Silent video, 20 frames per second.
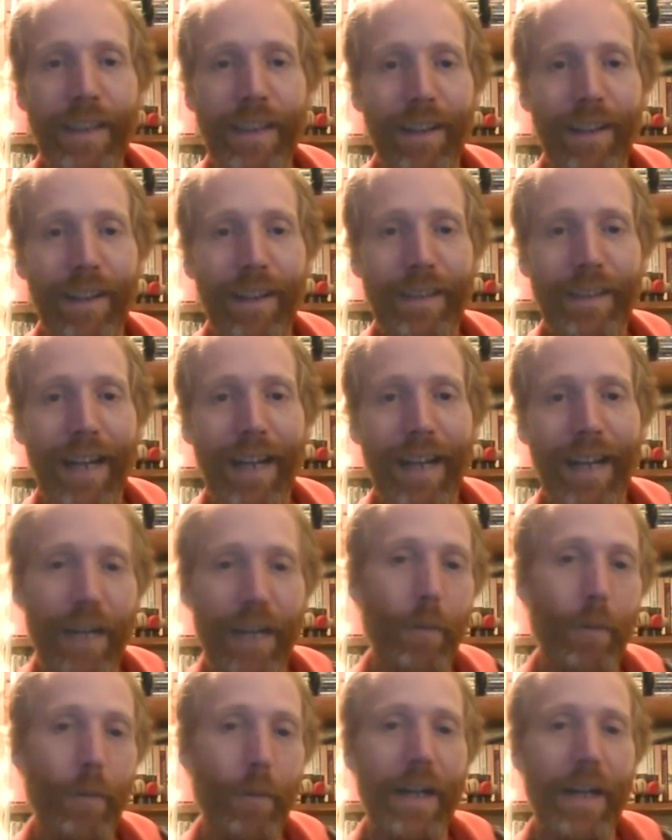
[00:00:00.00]
I have
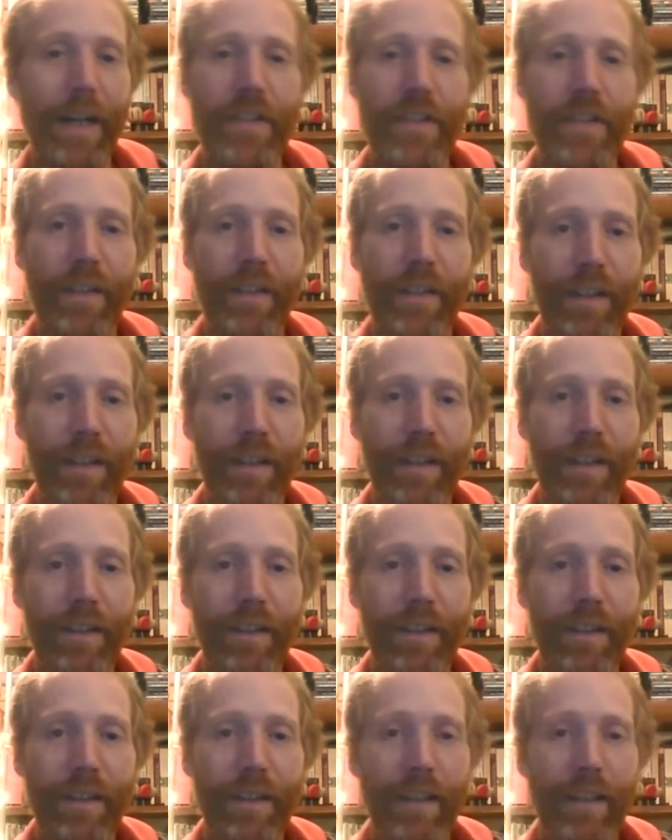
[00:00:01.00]
a patch in the
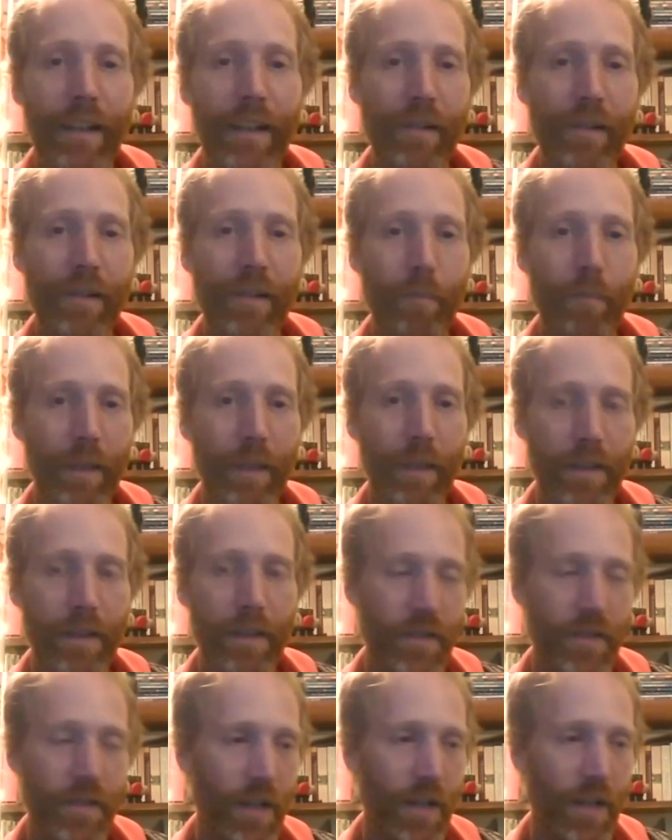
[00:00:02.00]
garden,
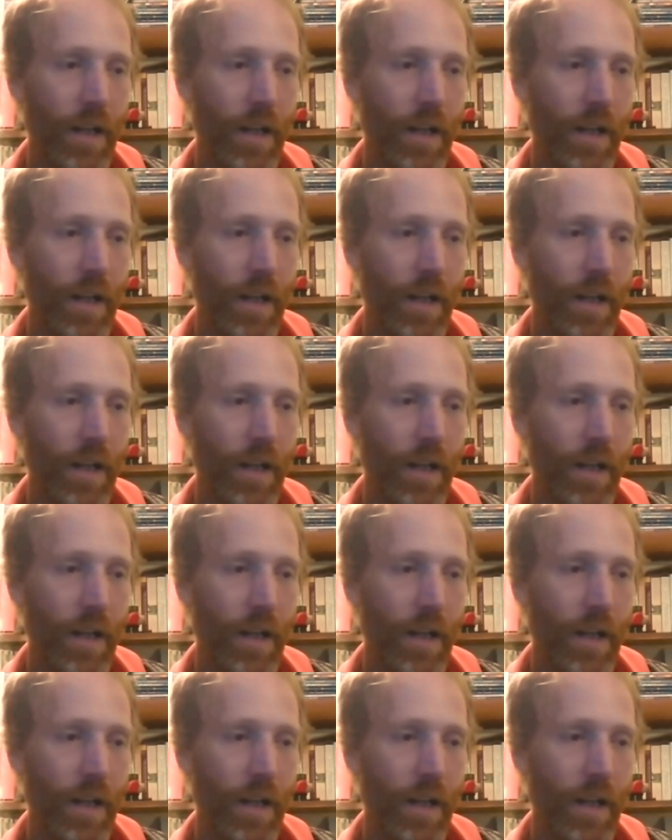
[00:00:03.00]
because